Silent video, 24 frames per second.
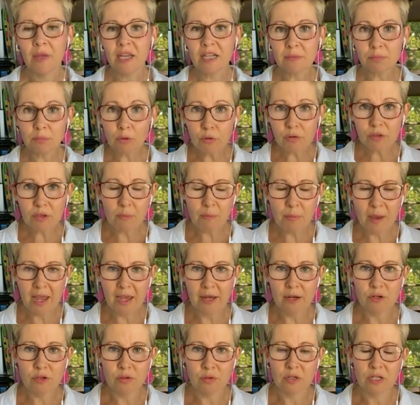explore the
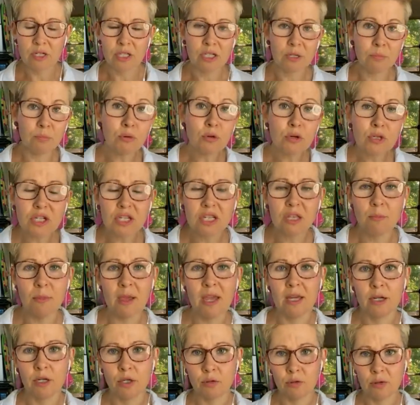boundaries, to push the
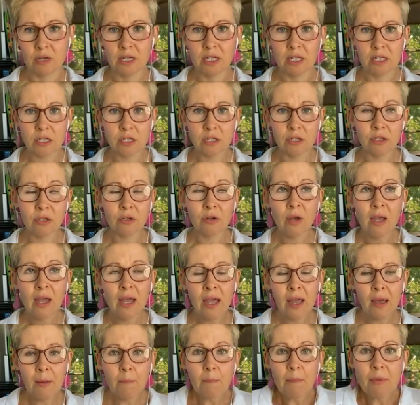boundaries, to
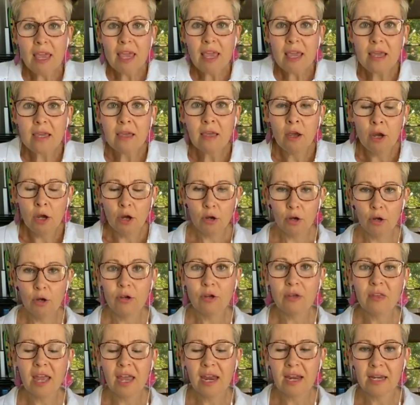be
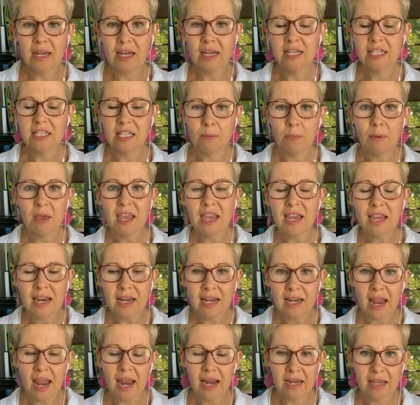who they need to be
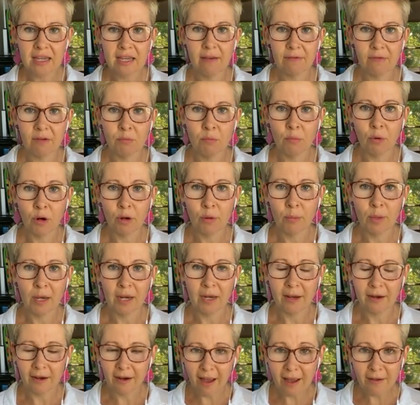in any given
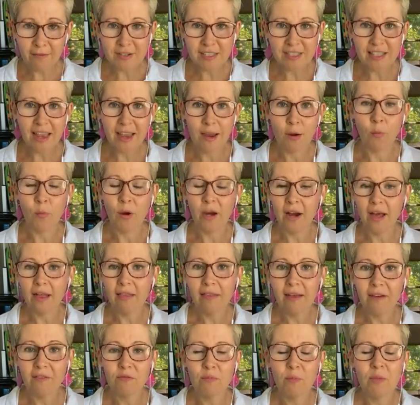moment. And I have a saying, when I
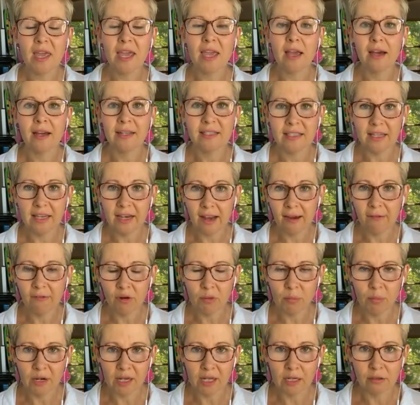love me, I set
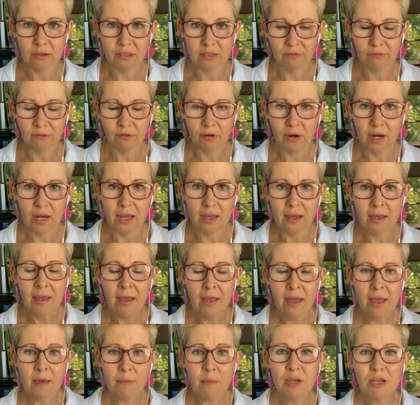everybody else free,
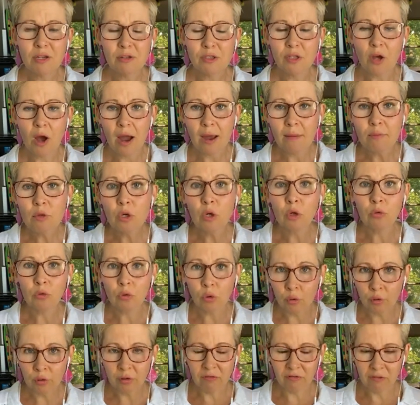because I'm no
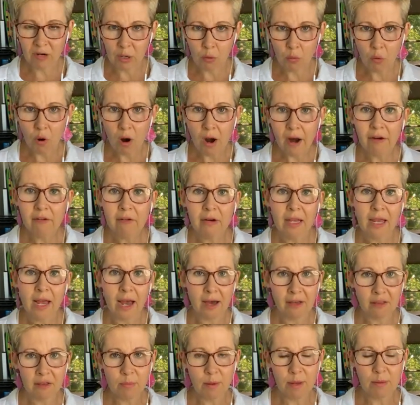longer requiring
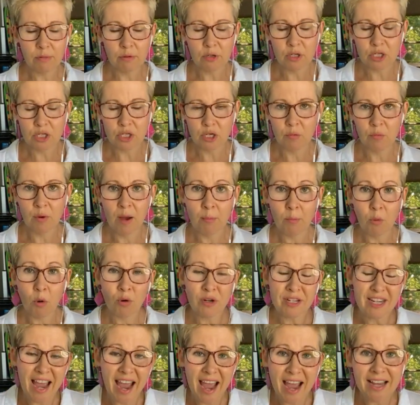other people to show up
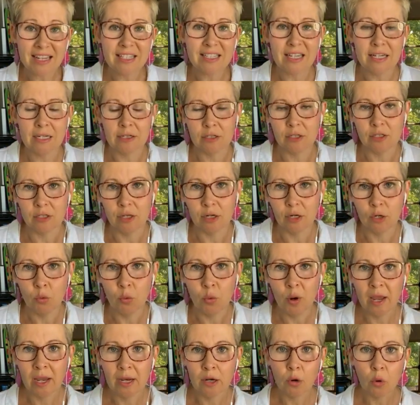or to act in a
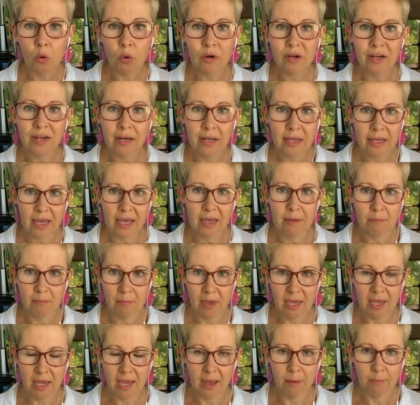certain way in order to keep
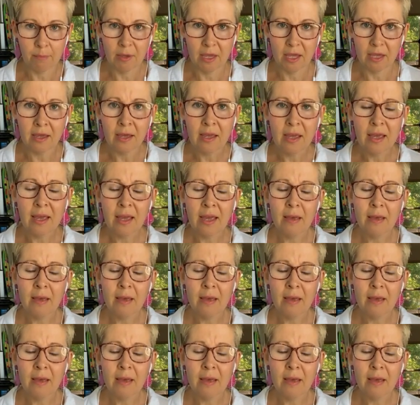me happy.